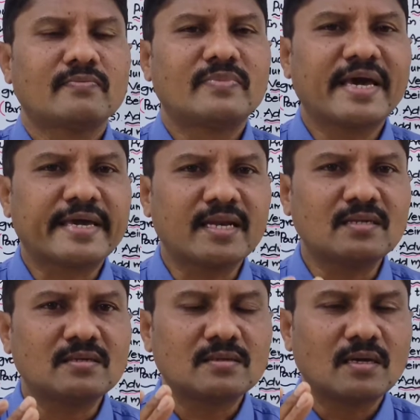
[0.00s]
they
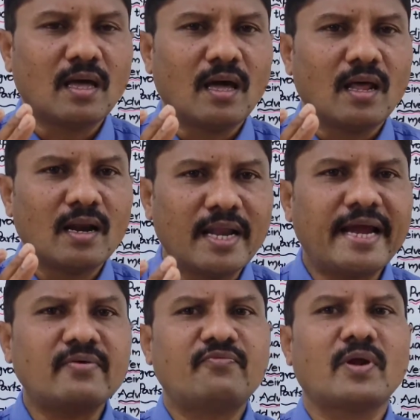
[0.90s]
can
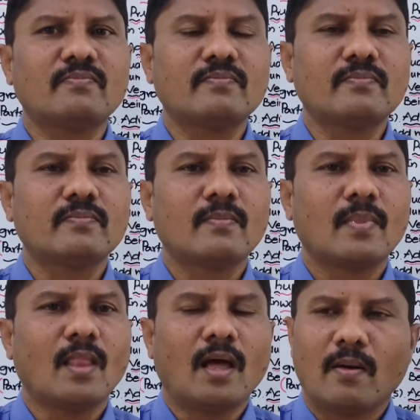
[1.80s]
learn from
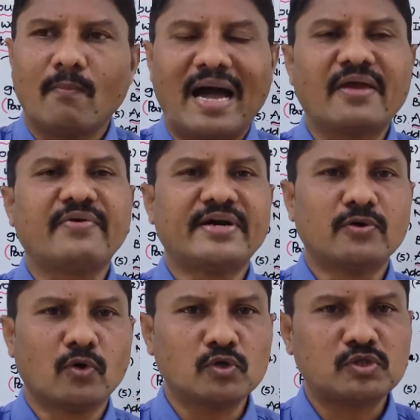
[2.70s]
my
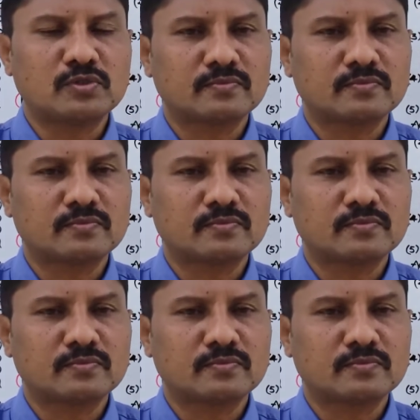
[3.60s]
videos